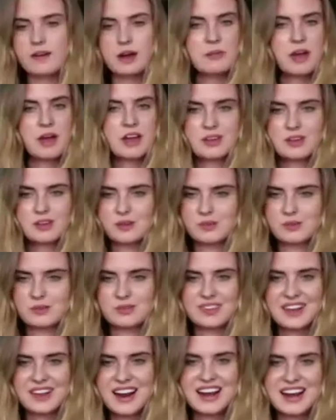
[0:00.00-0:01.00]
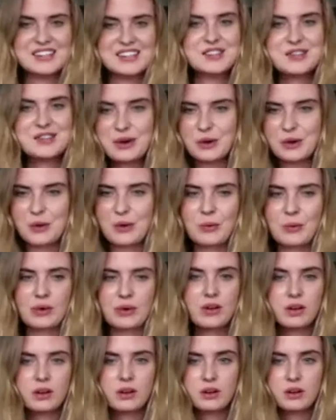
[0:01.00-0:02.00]
if I met you and I didn't
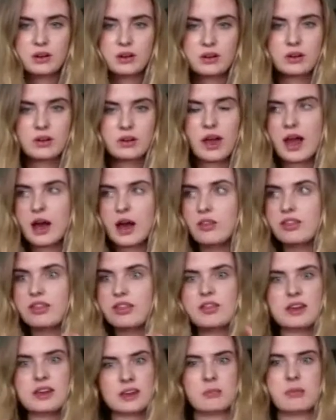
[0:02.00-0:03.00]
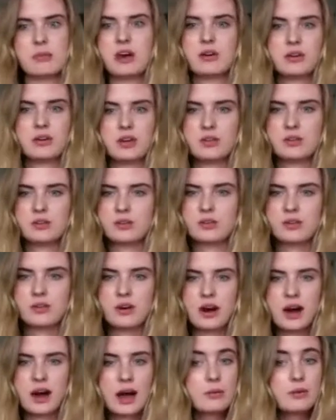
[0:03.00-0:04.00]
know a thing about you.
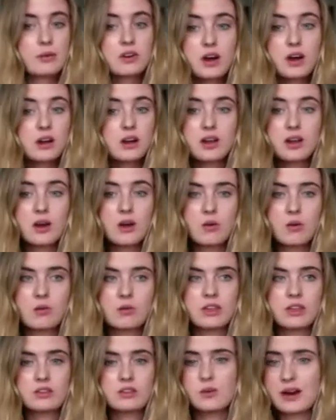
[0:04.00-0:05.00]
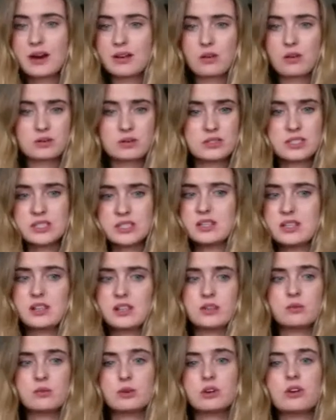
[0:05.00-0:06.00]
I would not know that you had
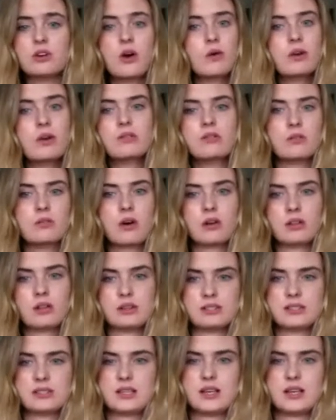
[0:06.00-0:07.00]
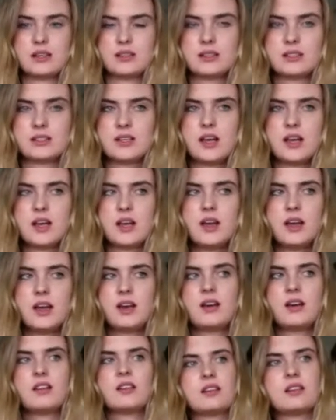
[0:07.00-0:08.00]
OCD, that you were going through all these things,
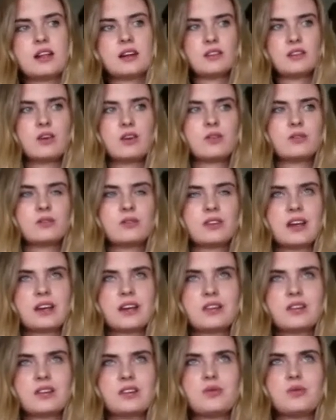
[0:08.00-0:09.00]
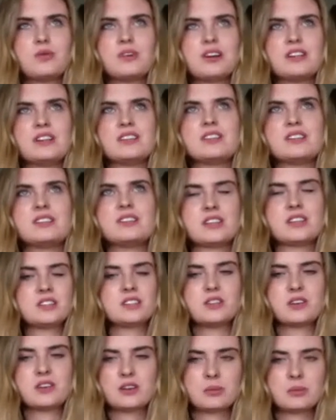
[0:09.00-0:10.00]
let alone you were in
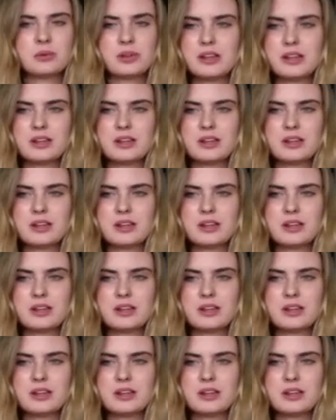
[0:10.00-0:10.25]
such a dark